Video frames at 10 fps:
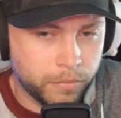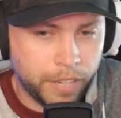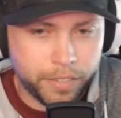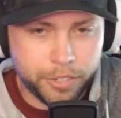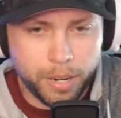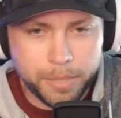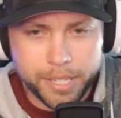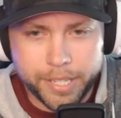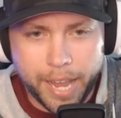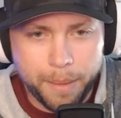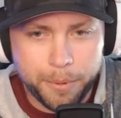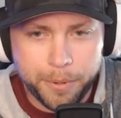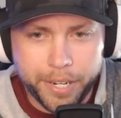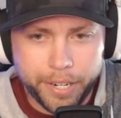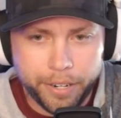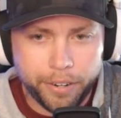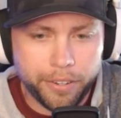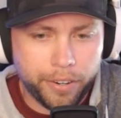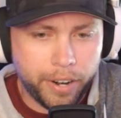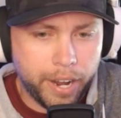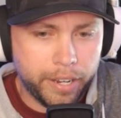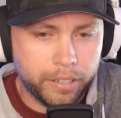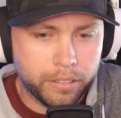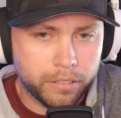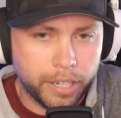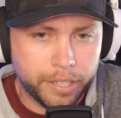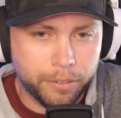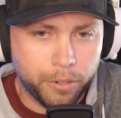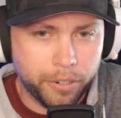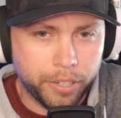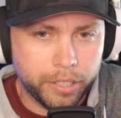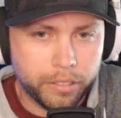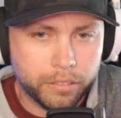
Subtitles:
If he drops a Zabu here on the right, I can rogue it.